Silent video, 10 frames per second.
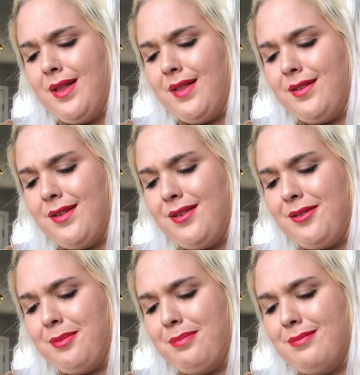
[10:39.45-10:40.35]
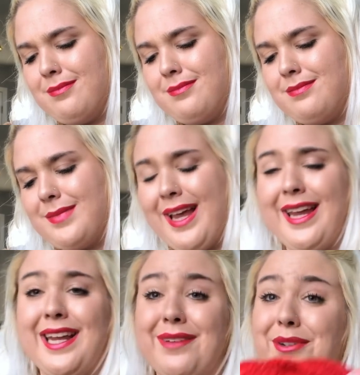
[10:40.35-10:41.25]
This is, I
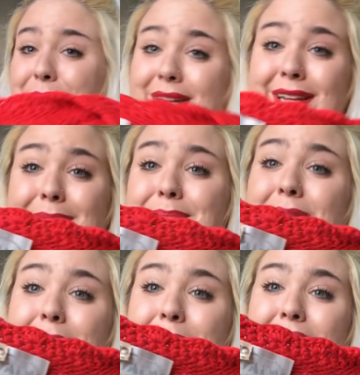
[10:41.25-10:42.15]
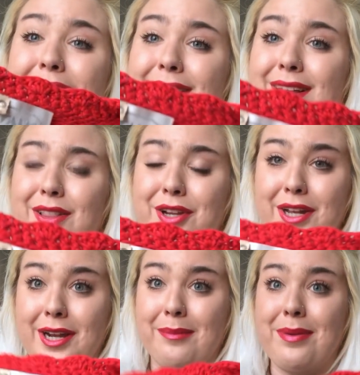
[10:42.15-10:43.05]
can't even read it, but I'm gonna look
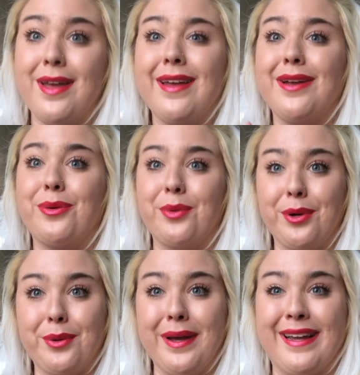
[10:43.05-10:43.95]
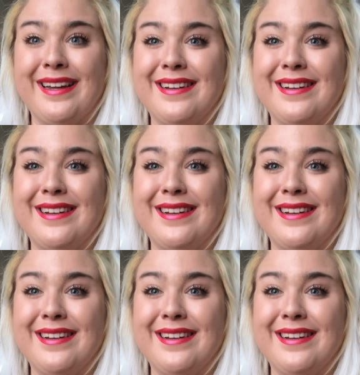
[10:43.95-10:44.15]
it up real quick.